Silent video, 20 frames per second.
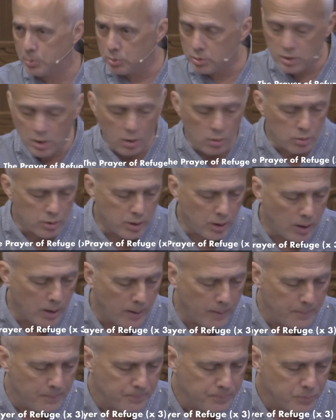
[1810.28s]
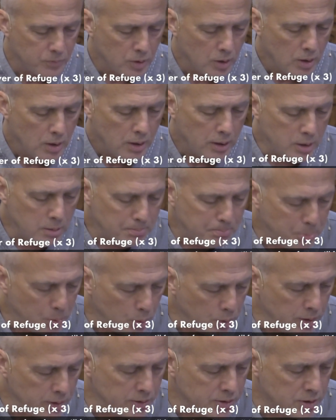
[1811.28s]
yoga. In
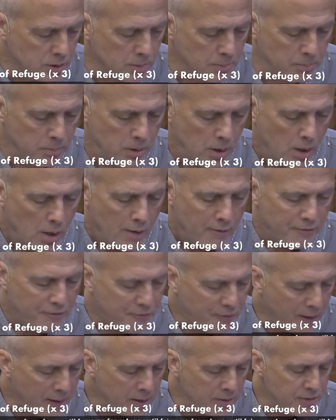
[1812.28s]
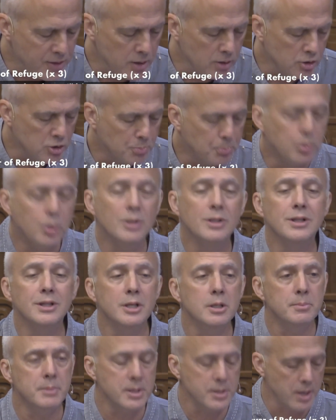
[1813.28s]
Buddhism, faith is
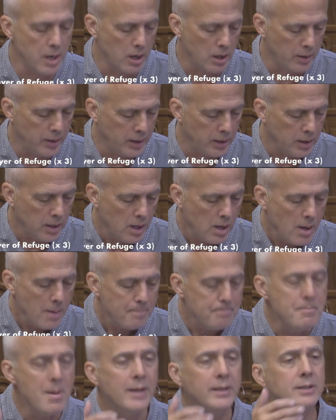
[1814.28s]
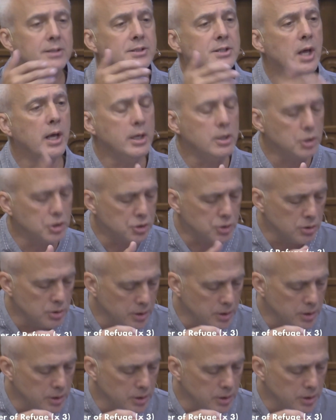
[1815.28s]
preliminary. Meditation